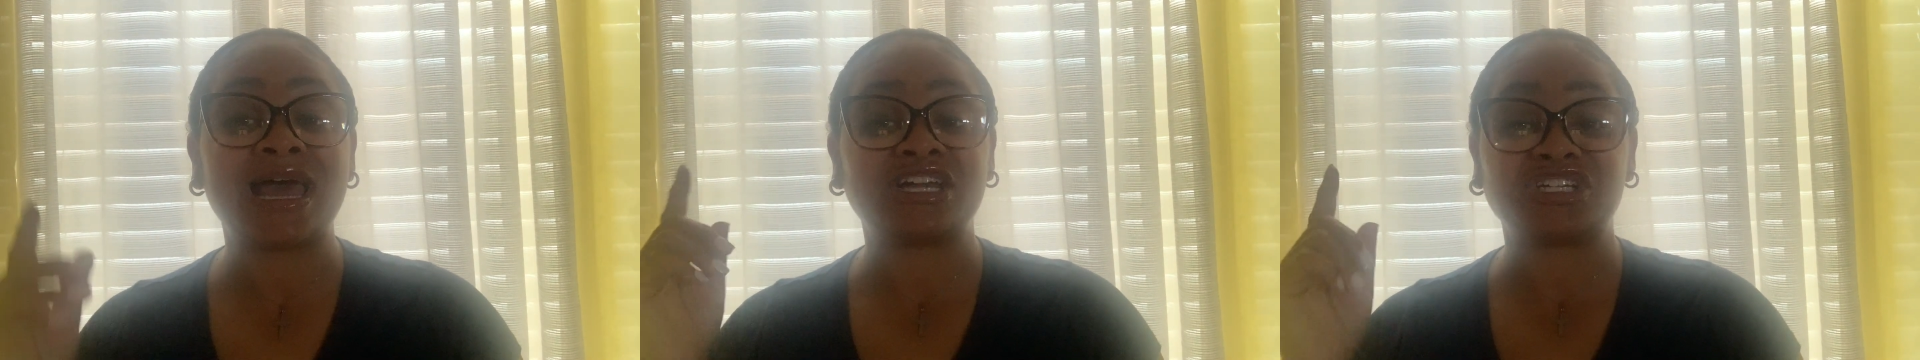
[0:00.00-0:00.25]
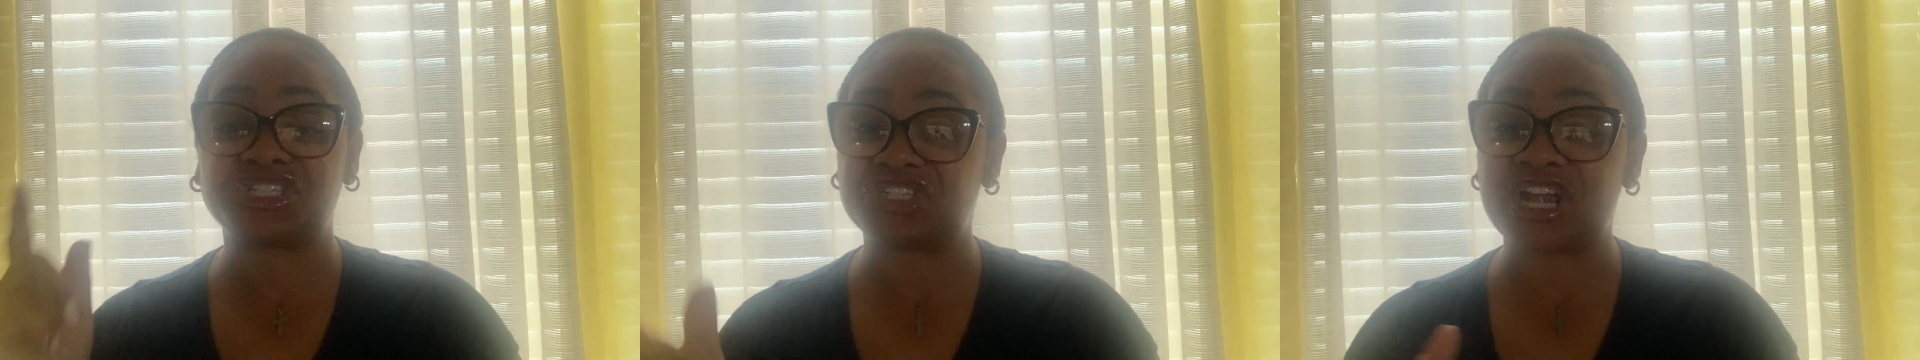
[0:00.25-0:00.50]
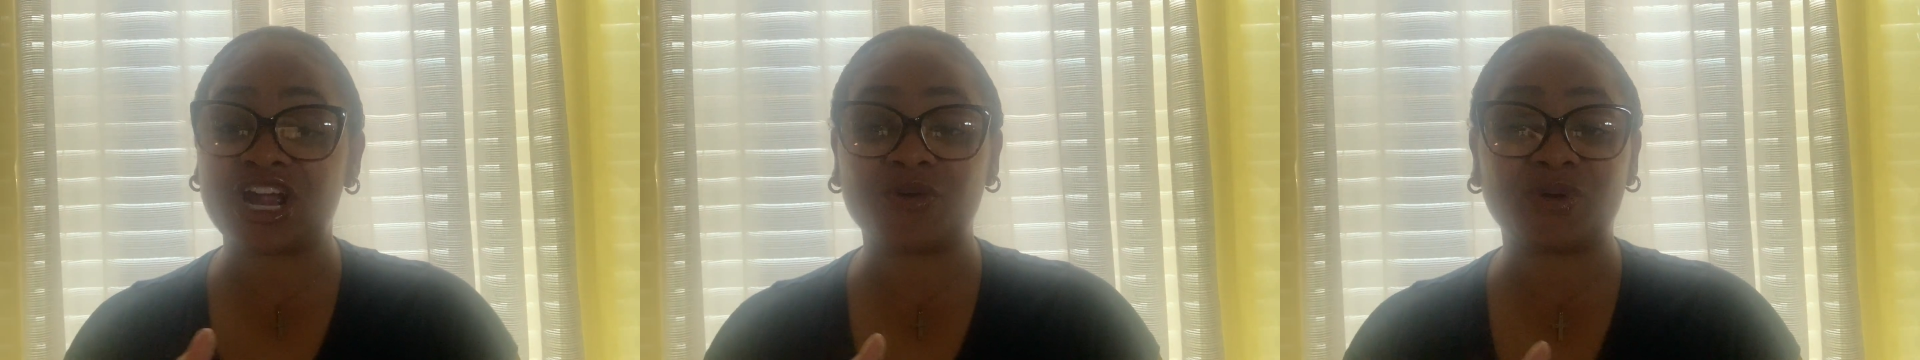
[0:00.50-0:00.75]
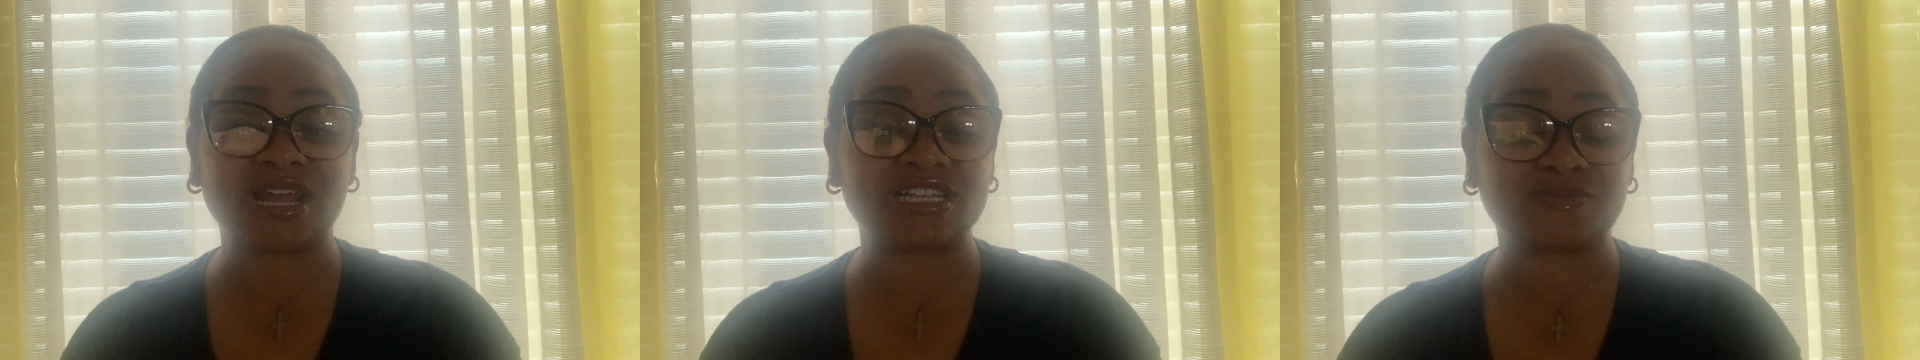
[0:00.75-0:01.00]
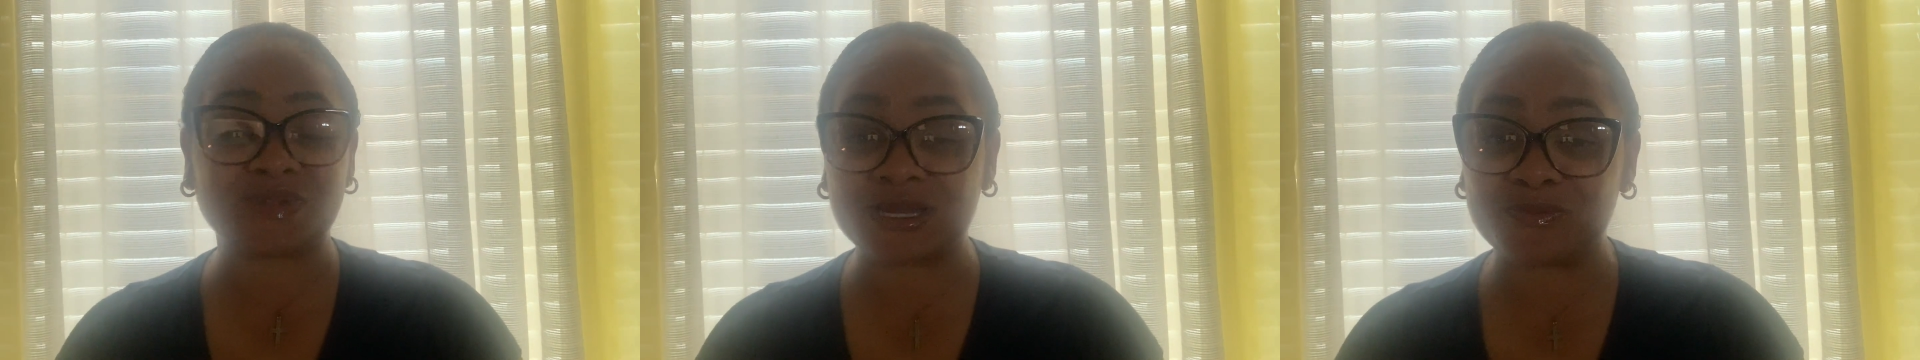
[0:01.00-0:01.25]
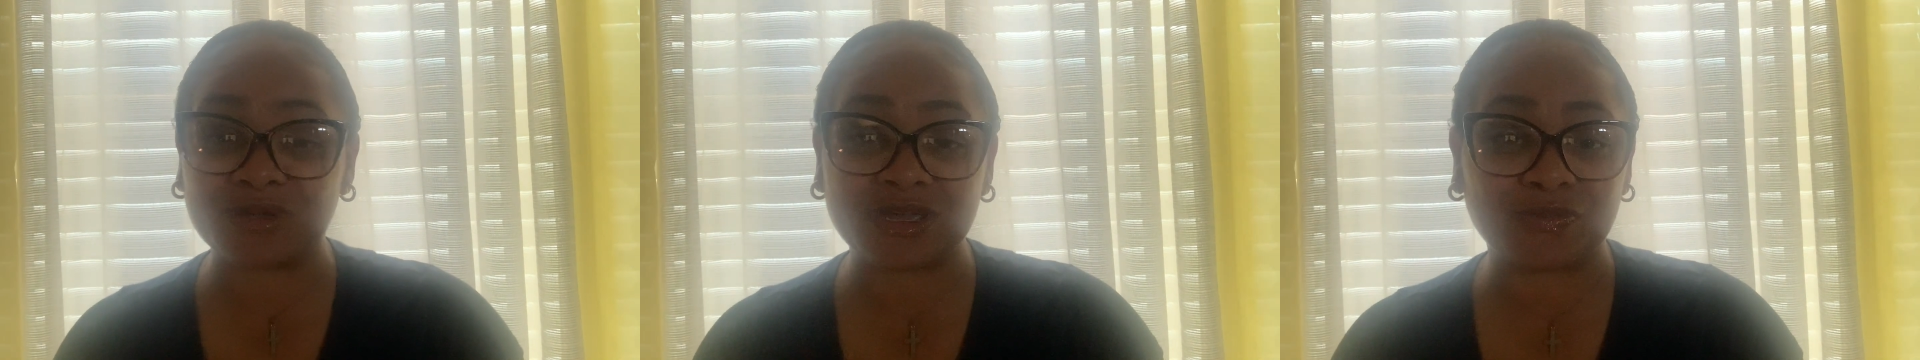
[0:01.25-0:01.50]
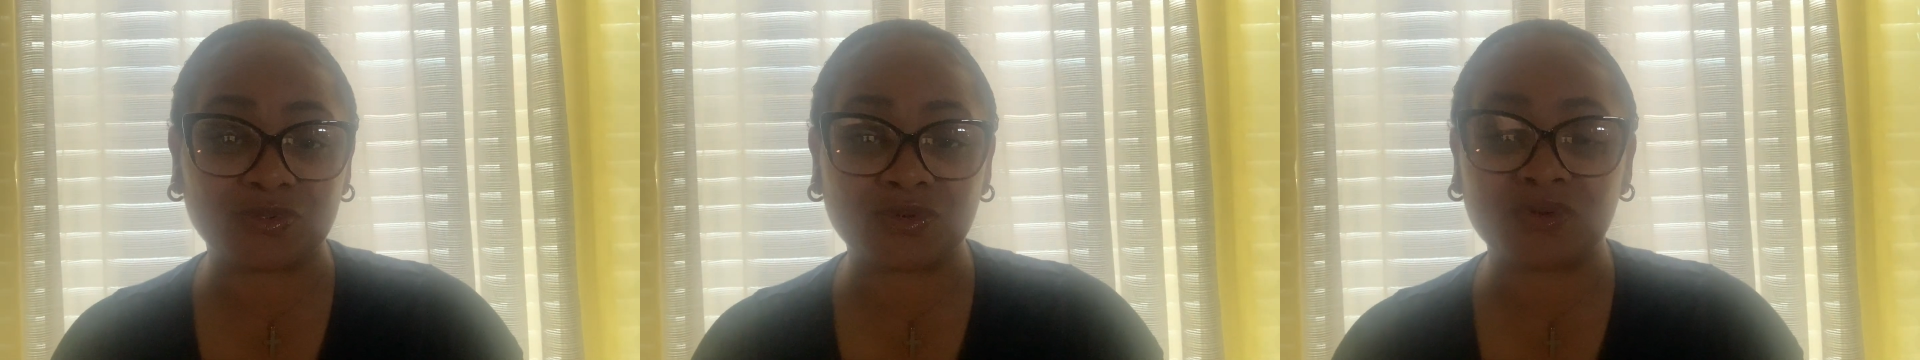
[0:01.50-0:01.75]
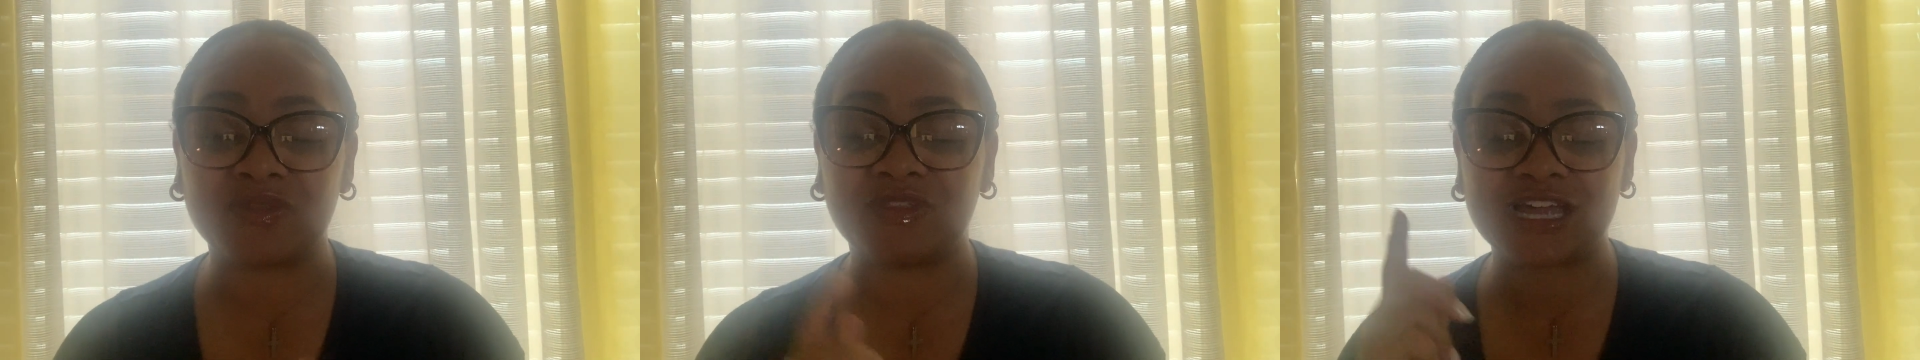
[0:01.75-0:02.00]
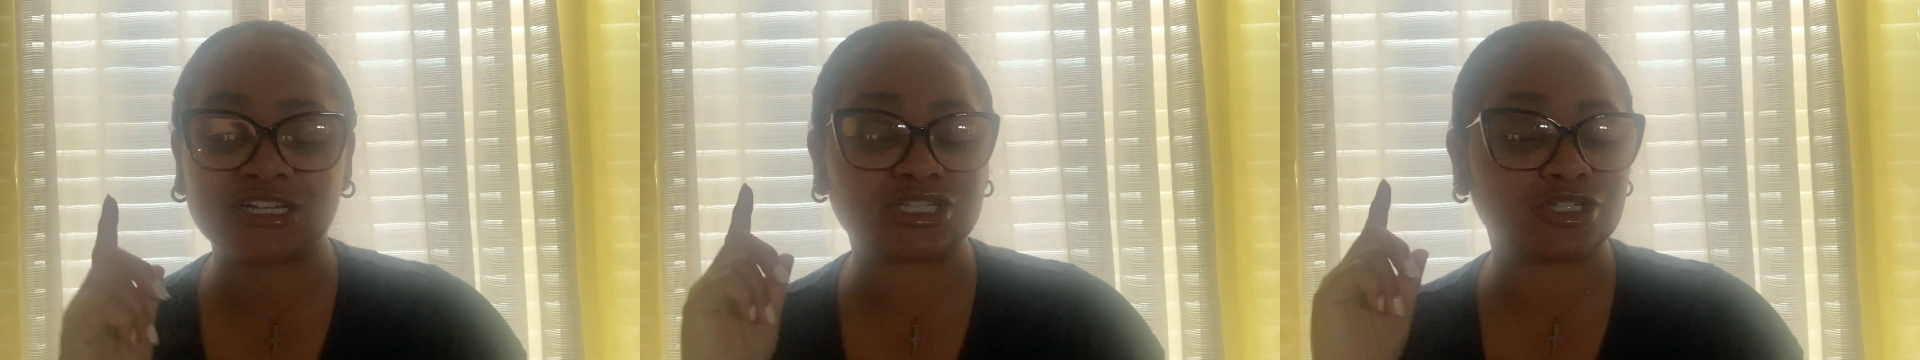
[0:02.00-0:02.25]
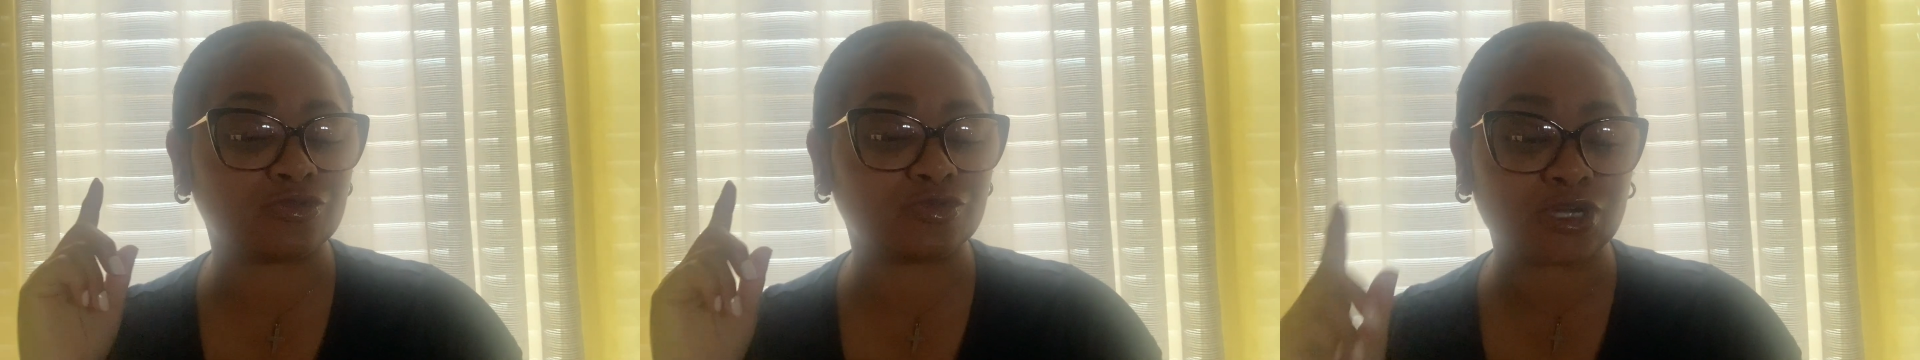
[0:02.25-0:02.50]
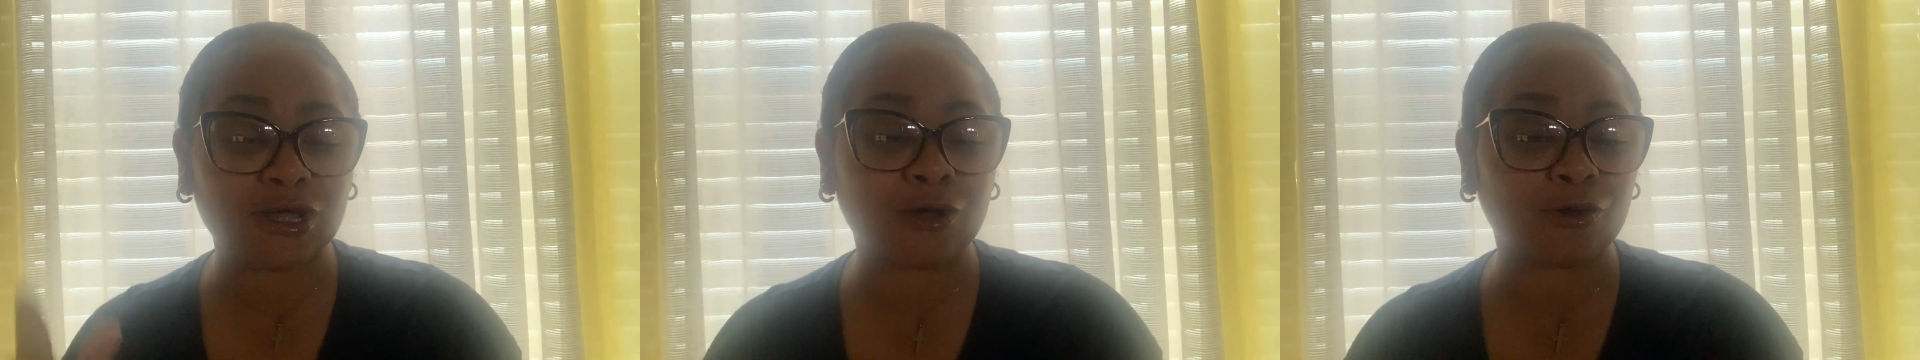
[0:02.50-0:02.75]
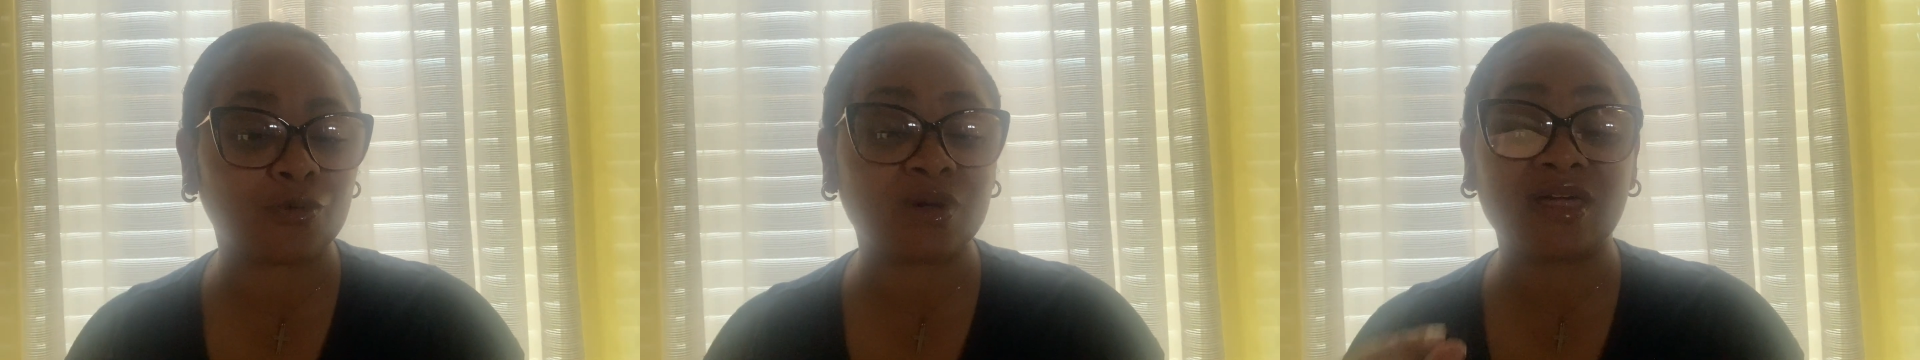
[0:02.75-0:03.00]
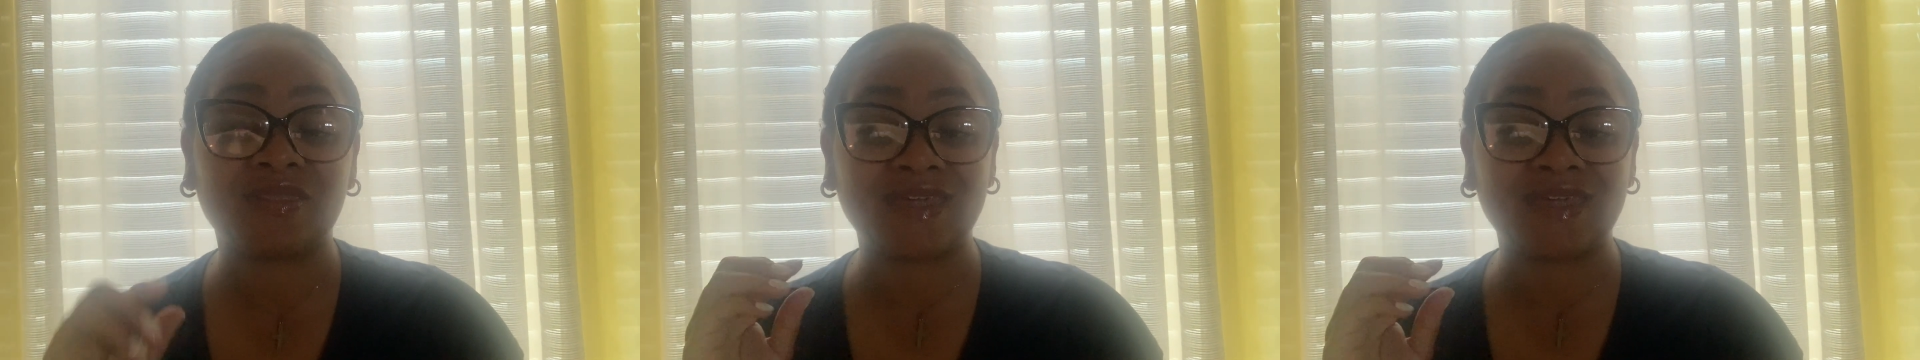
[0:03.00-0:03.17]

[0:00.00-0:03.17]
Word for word: share with as many people that you know